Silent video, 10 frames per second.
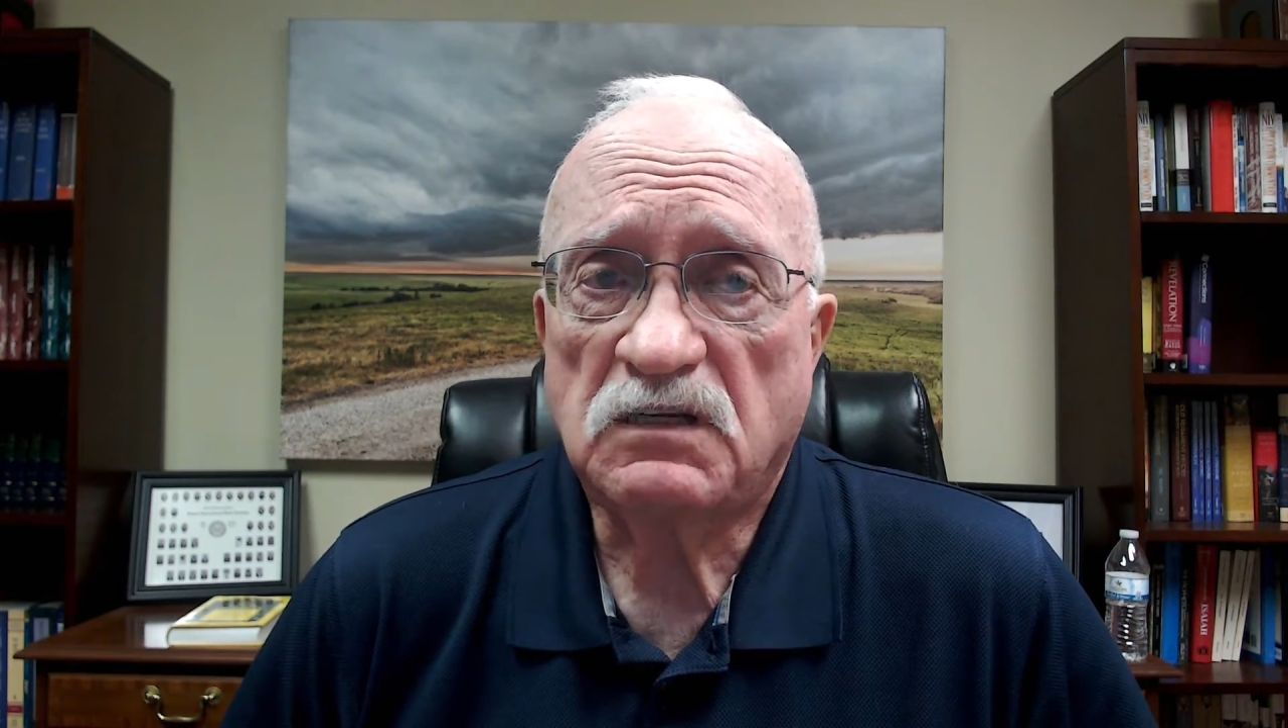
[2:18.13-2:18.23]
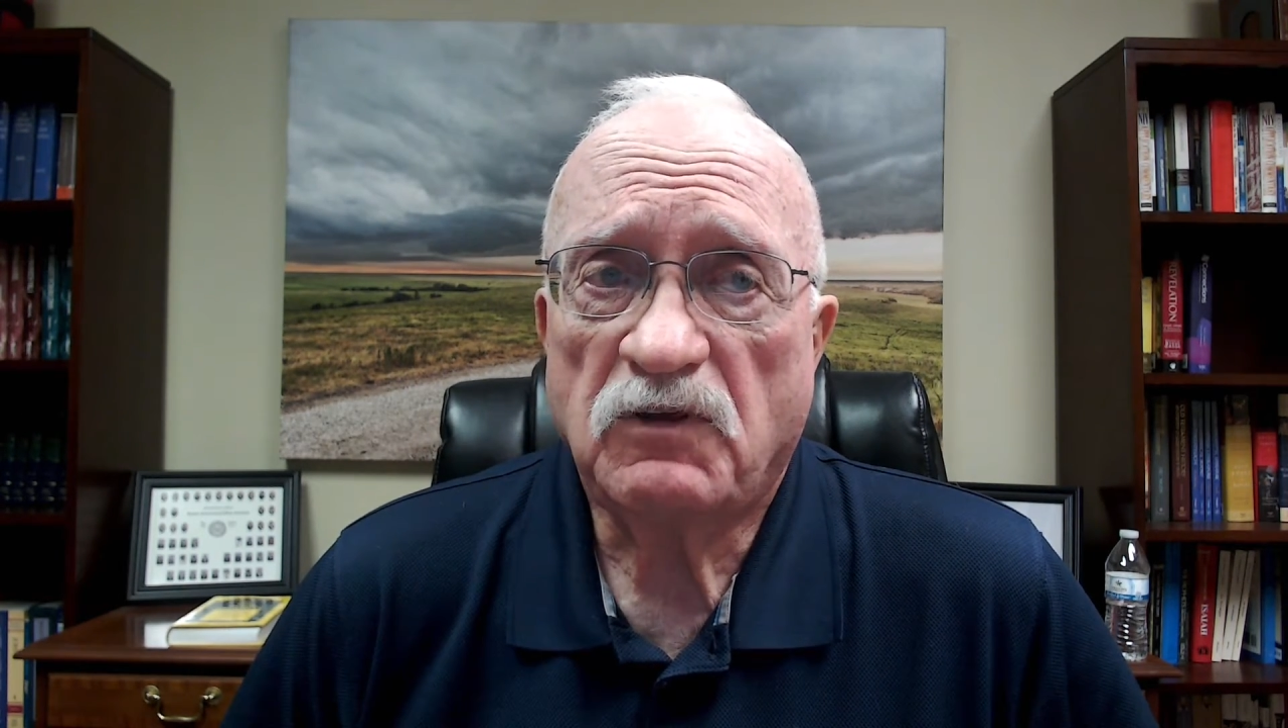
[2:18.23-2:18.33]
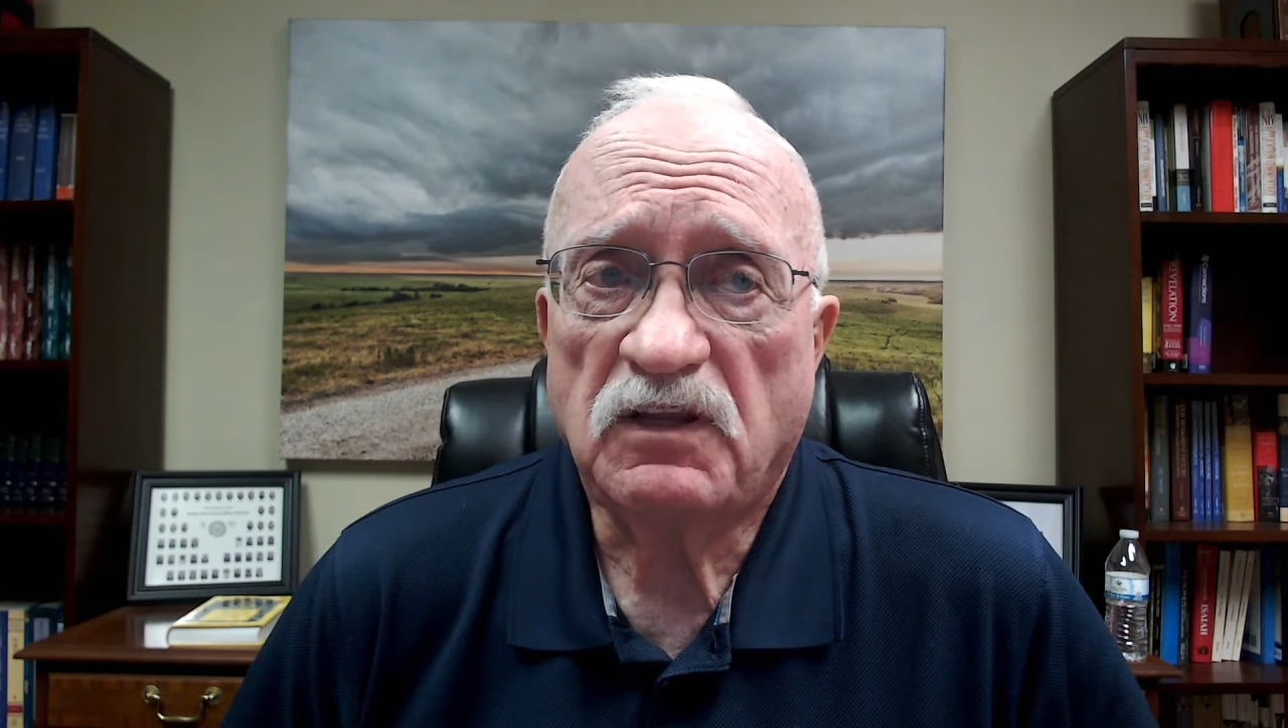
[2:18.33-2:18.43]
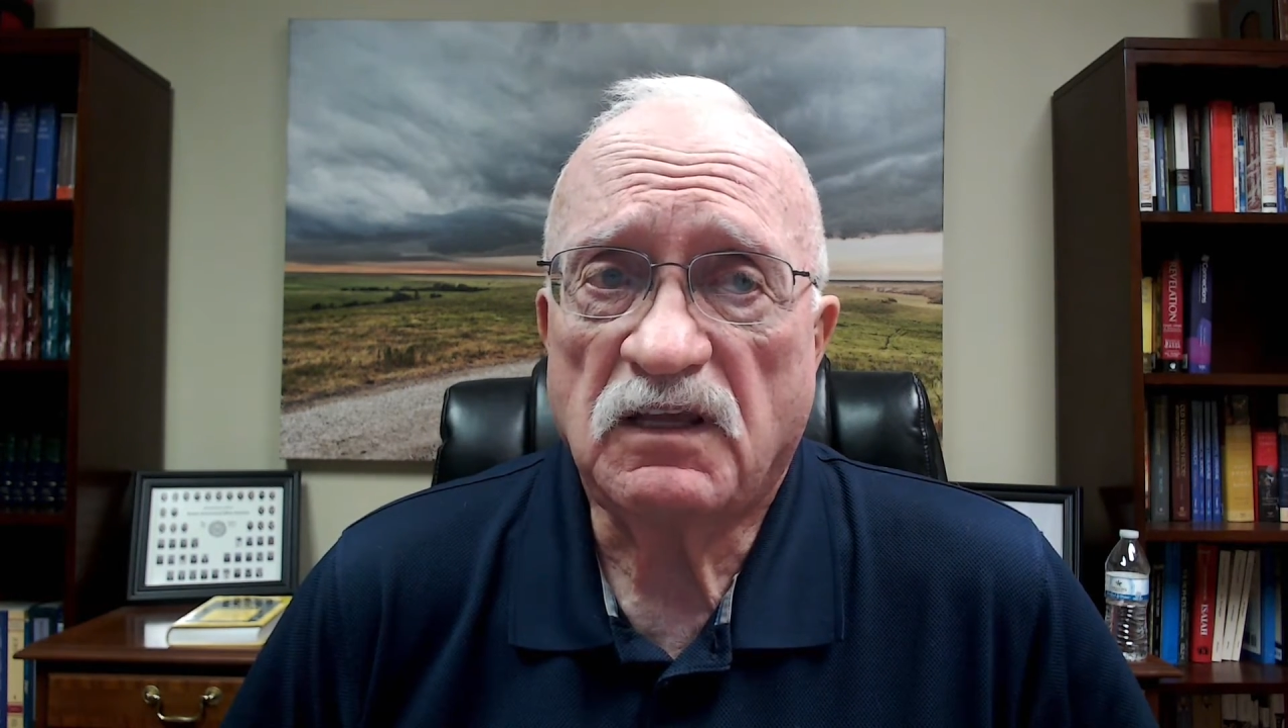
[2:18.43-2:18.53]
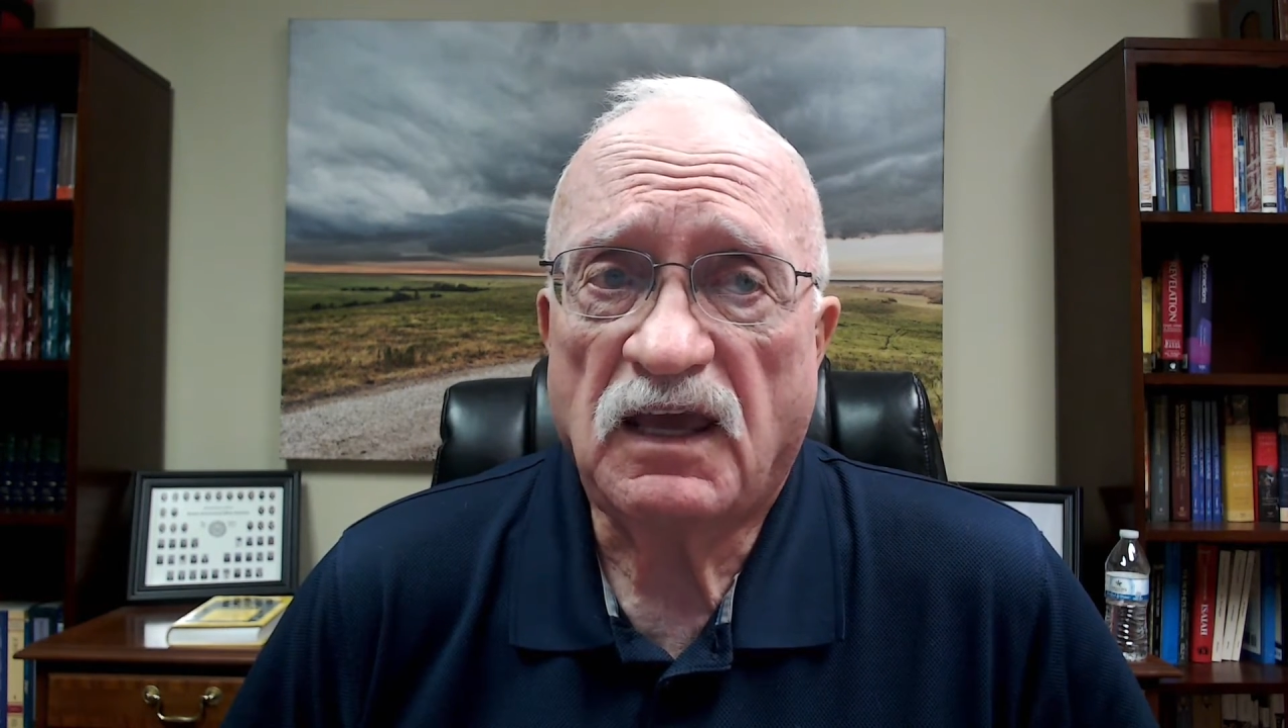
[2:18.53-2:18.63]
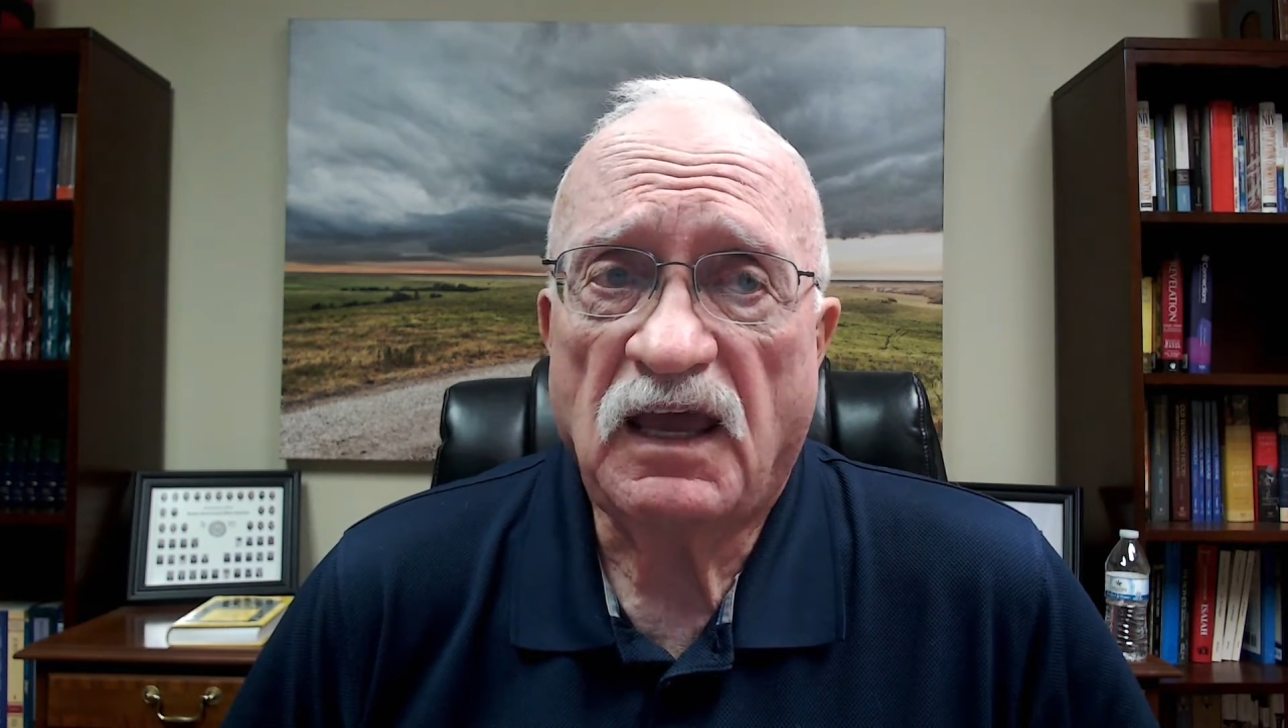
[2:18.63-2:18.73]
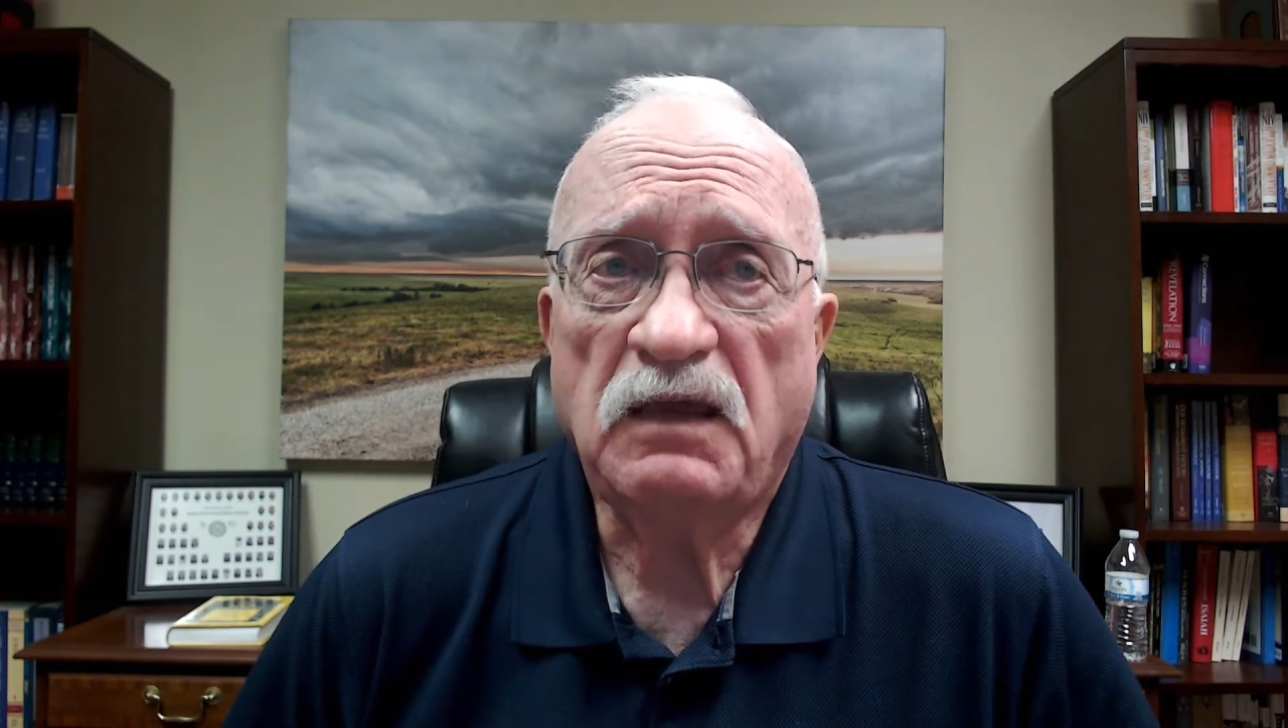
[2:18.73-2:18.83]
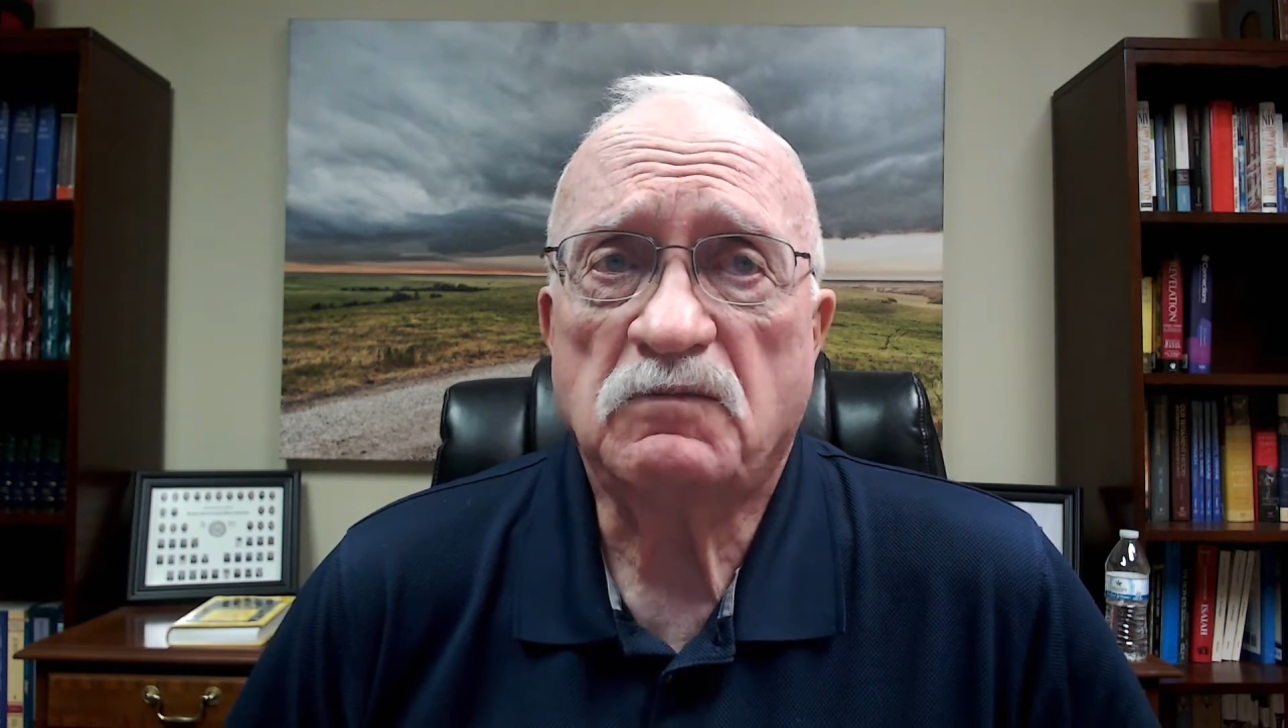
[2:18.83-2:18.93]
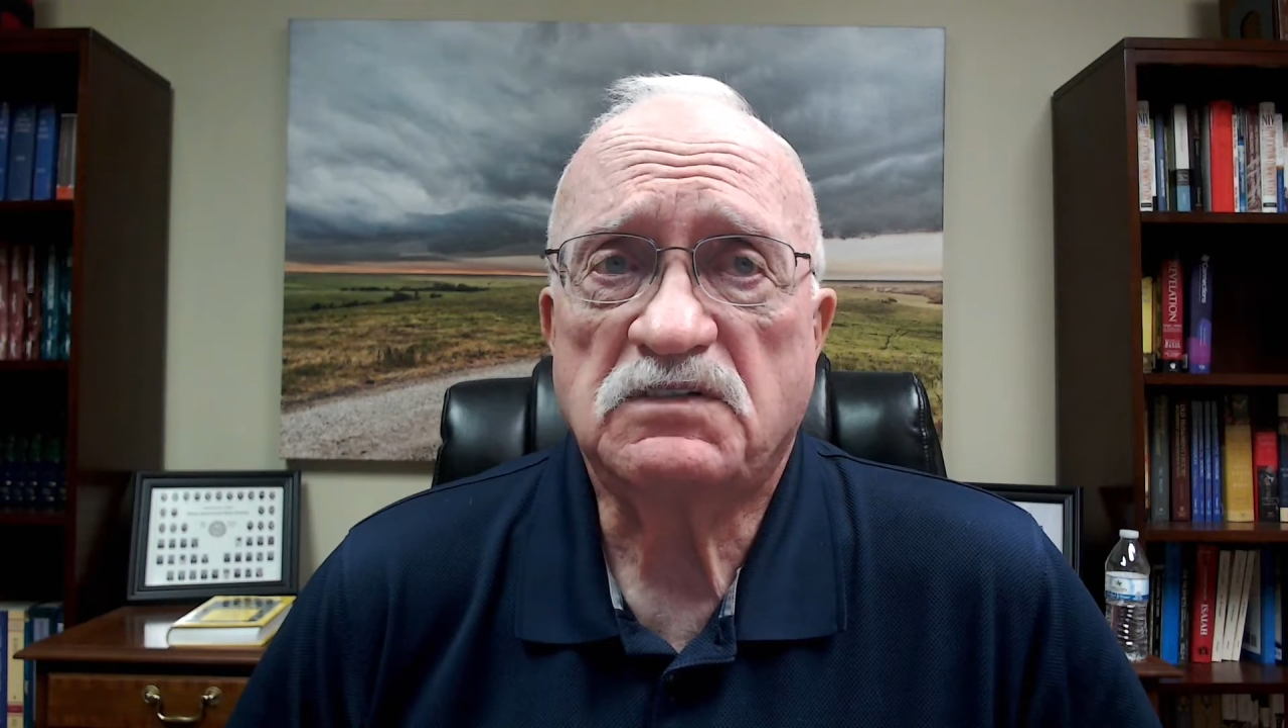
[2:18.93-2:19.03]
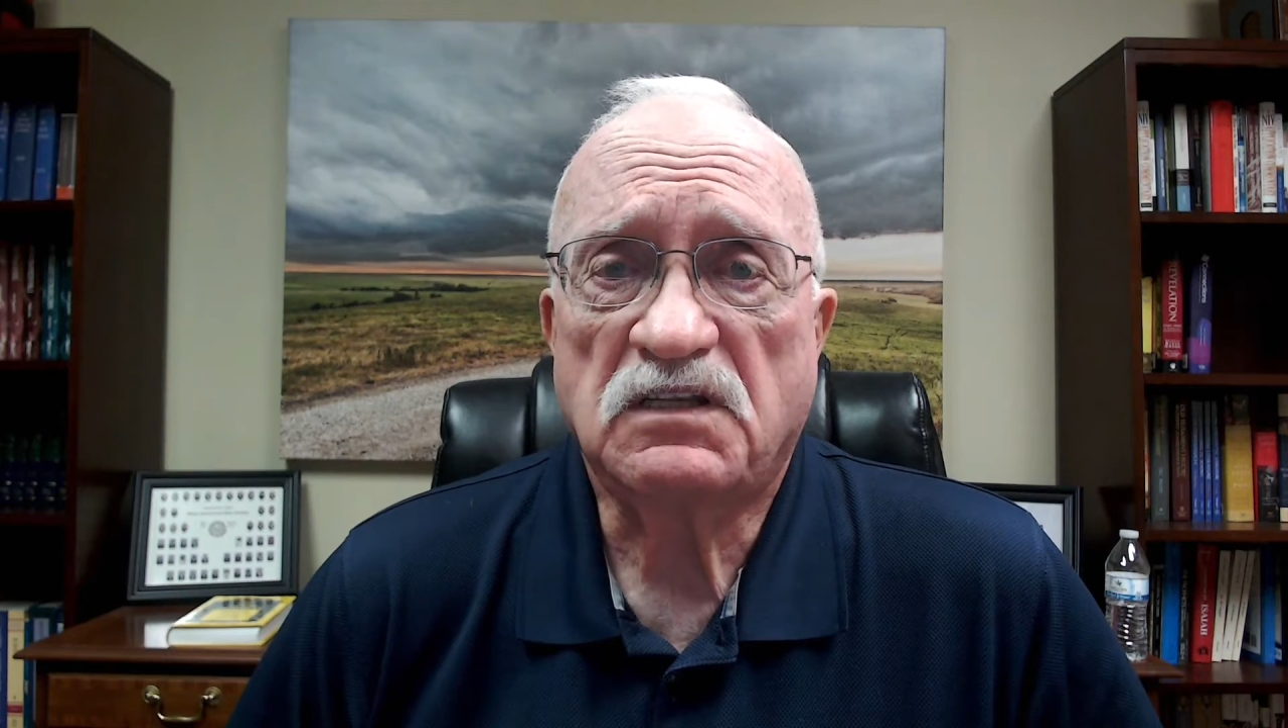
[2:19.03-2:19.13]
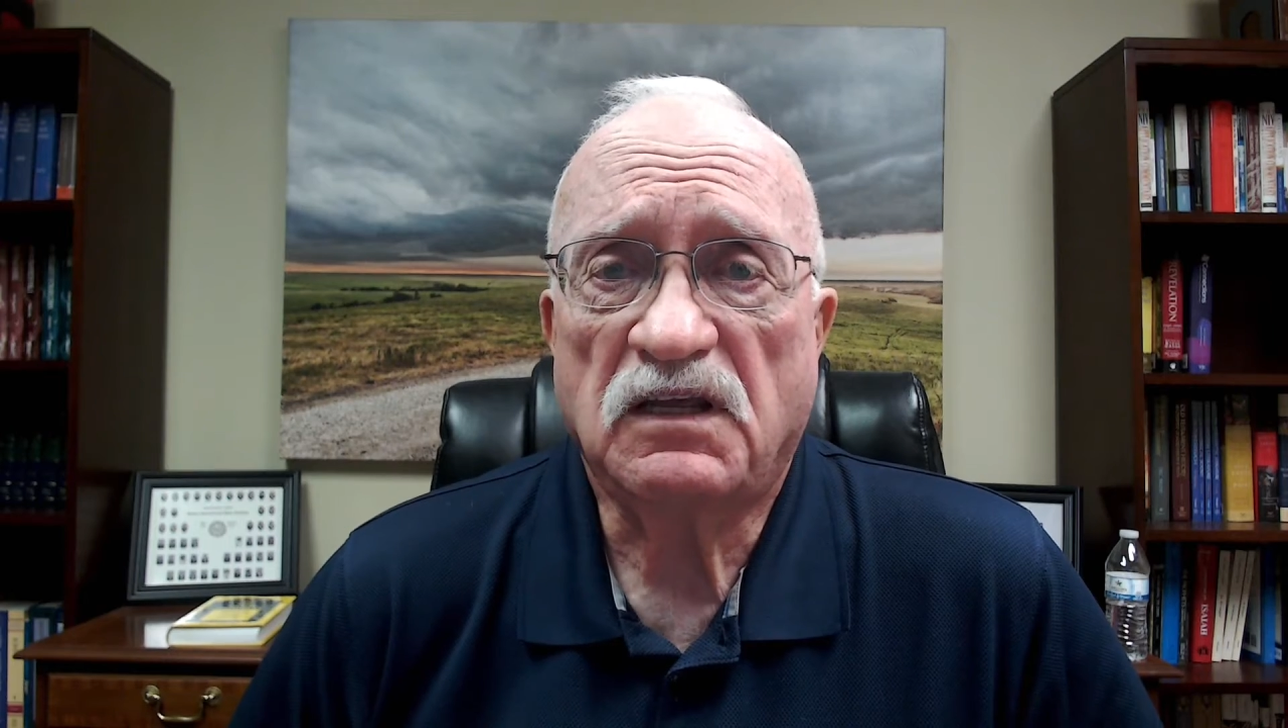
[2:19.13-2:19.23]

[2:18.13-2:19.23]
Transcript: some of the games